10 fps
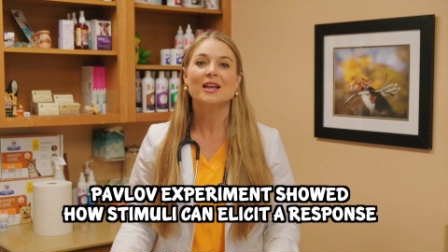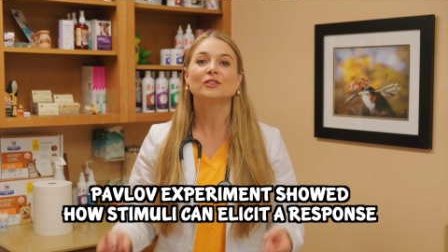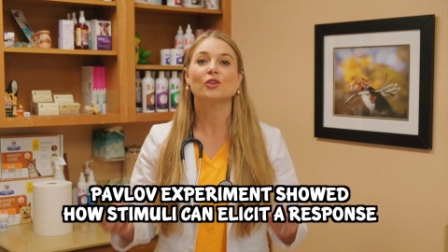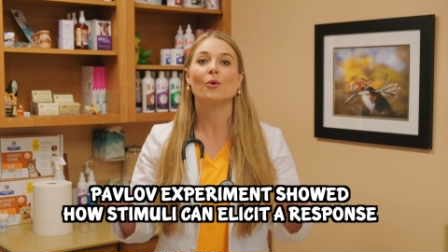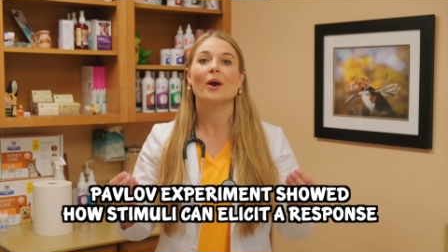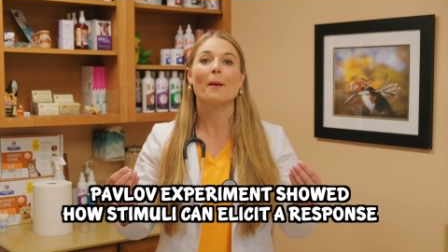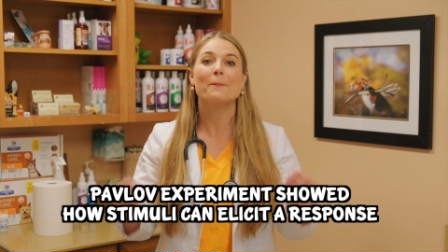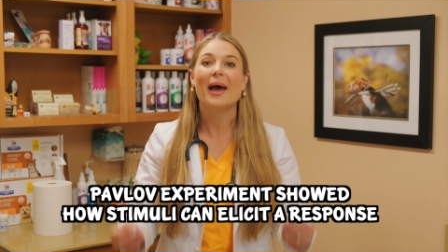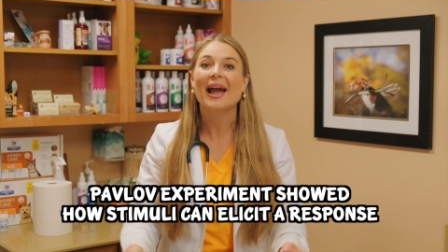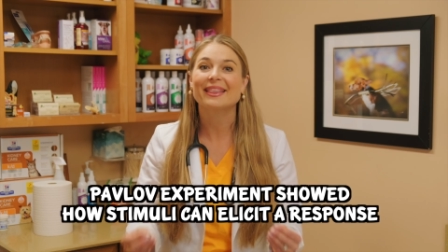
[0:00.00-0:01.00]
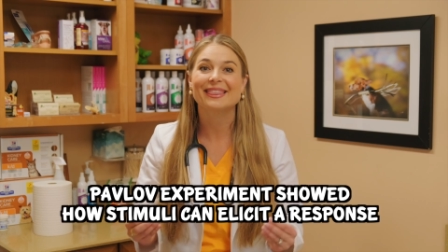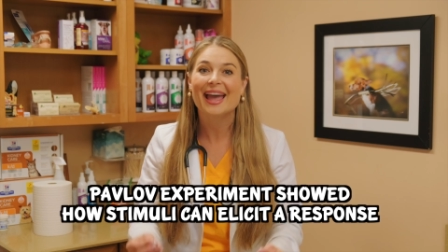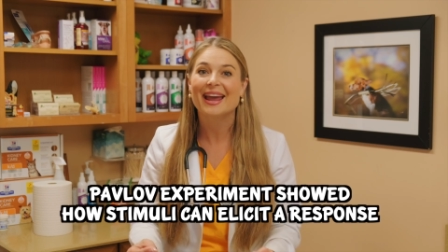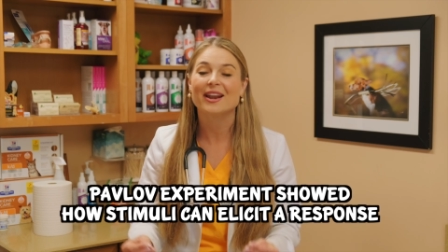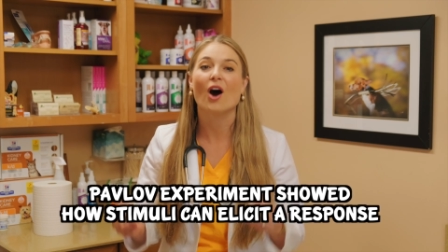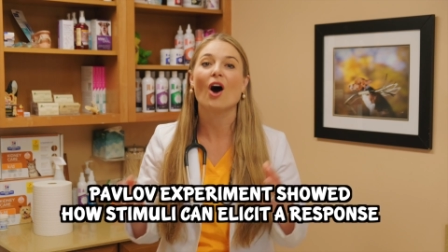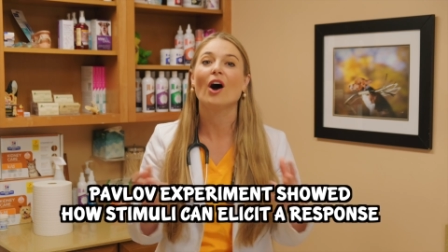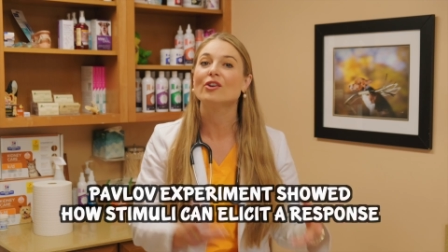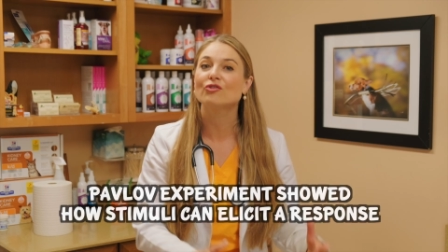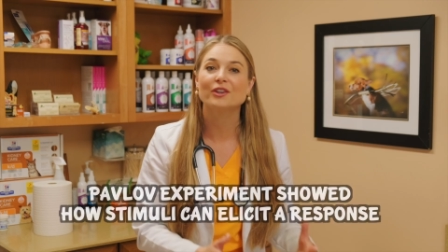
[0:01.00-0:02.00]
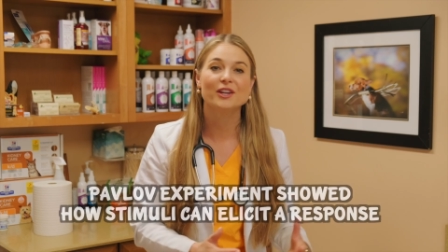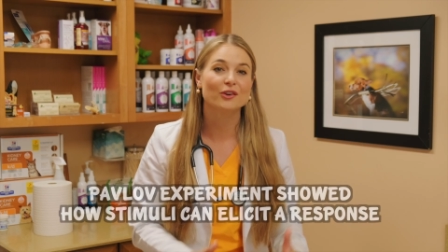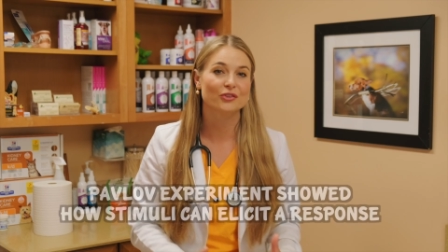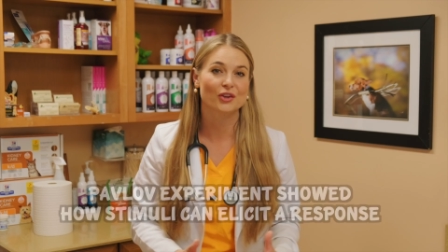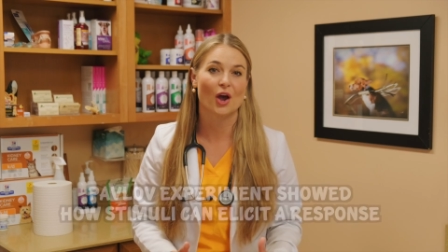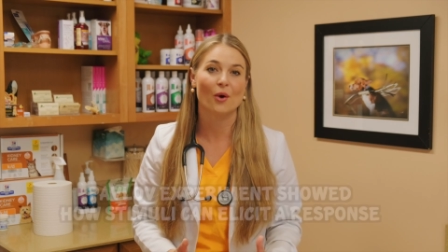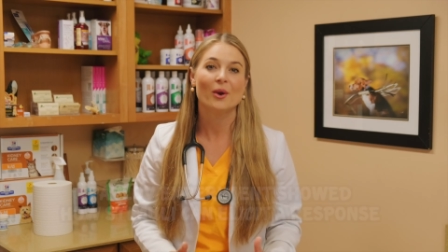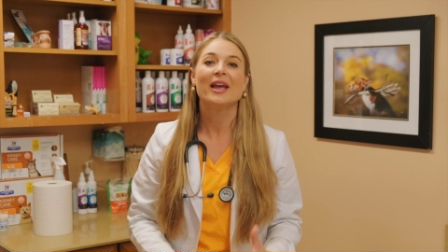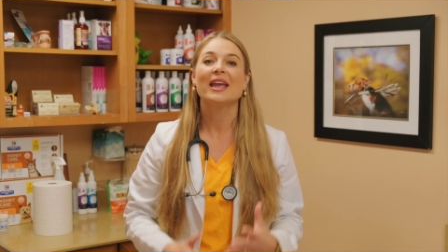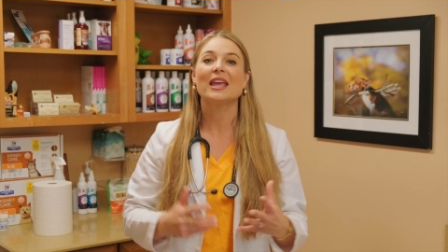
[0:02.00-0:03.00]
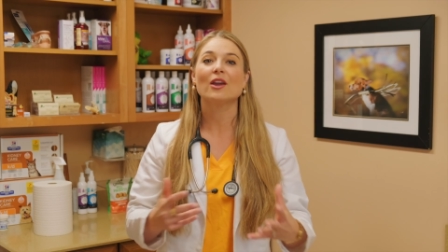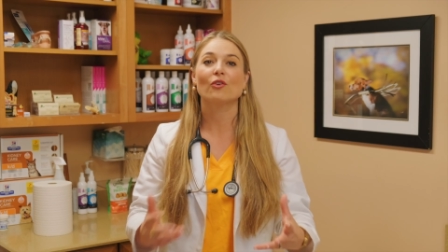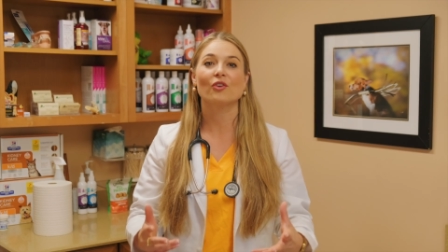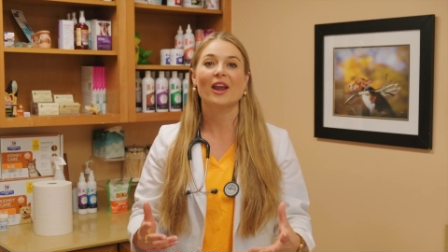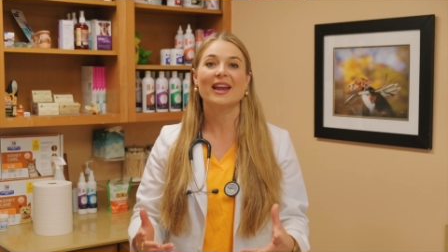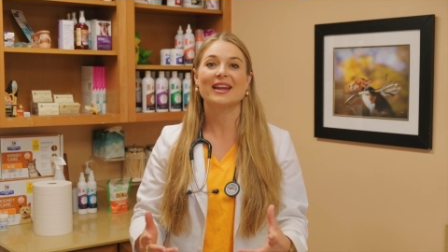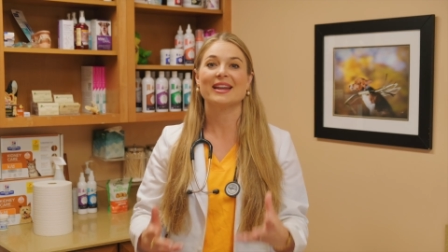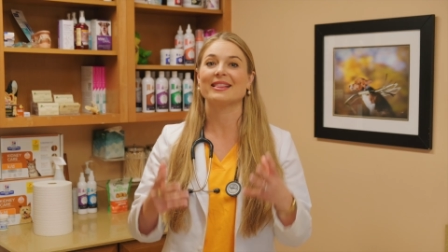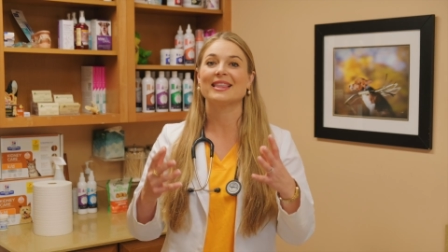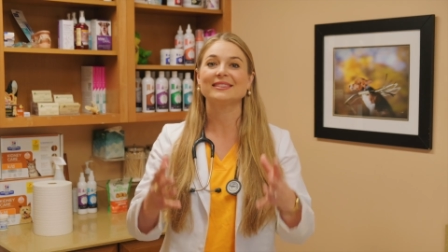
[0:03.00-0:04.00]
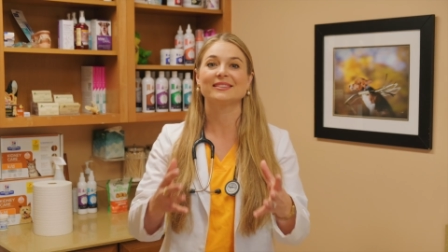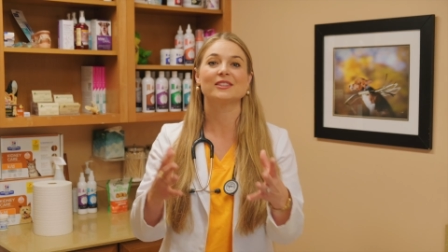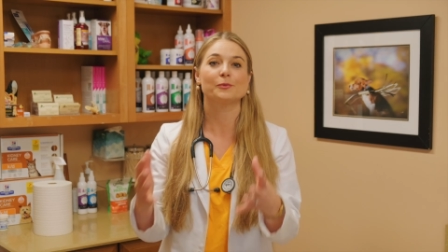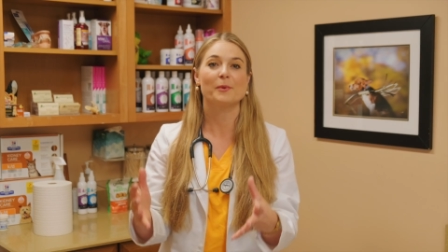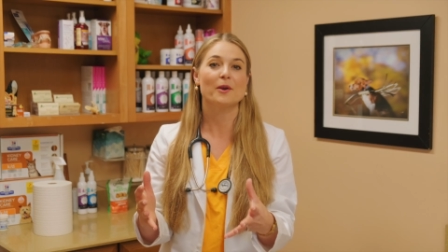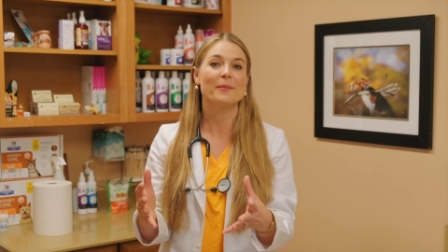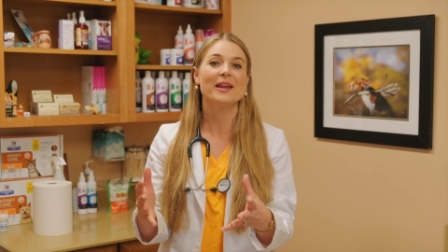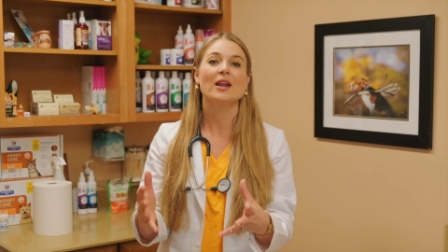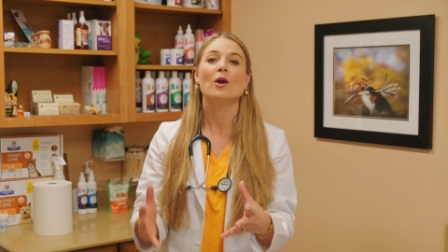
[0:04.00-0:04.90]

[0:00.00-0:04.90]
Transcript: So back then, 100 years ago, he created this experiment,